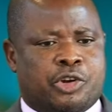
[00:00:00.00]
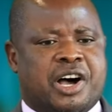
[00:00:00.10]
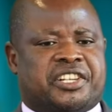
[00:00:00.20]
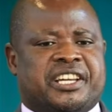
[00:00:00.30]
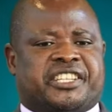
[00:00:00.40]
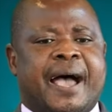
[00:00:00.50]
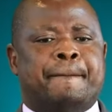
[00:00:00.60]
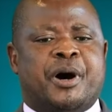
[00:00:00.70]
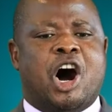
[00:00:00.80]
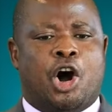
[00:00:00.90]
It was a
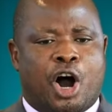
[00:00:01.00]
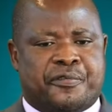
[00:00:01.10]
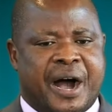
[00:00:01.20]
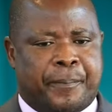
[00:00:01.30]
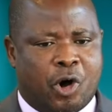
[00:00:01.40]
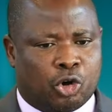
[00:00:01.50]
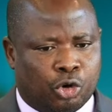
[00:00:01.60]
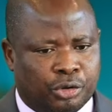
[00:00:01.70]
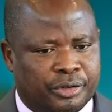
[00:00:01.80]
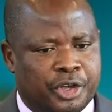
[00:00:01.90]
temple of
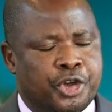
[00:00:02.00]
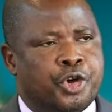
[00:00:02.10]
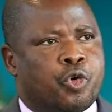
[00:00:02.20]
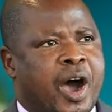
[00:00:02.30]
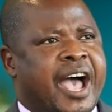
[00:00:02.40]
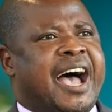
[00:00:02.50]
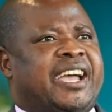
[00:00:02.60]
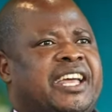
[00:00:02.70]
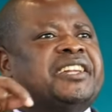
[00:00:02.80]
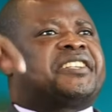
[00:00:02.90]
Apollo
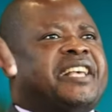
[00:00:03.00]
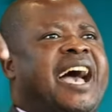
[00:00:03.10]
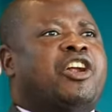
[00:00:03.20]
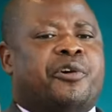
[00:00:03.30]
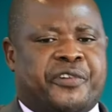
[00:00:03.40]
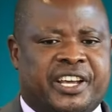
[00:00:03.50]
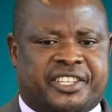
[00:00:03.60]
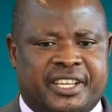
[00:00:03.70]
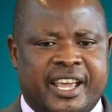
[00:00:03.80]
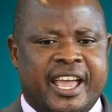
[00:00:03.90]
where inside of
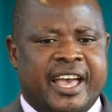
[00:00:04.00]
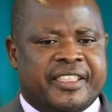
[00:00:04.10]
it